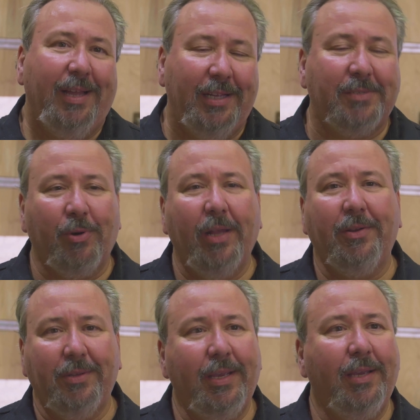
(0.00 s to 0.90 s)
it's probably
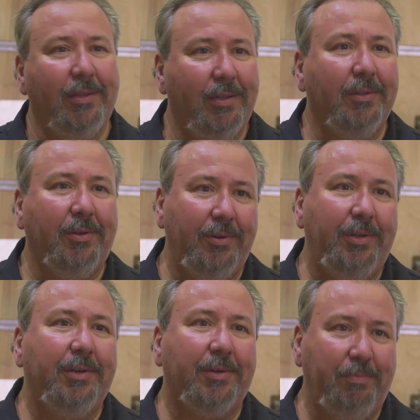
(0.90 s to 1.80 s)
going to take another good
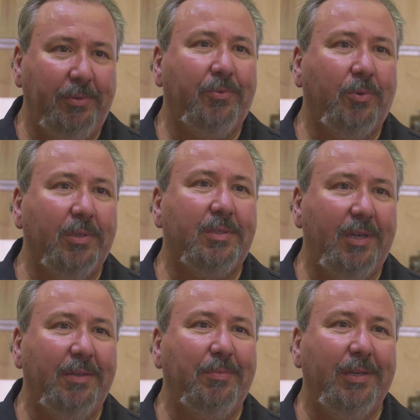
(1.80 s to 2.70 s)
year before it's
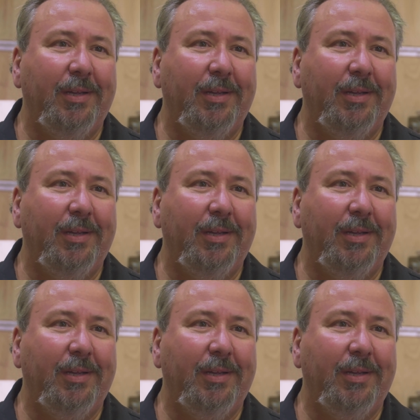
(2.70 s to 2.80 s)
done, but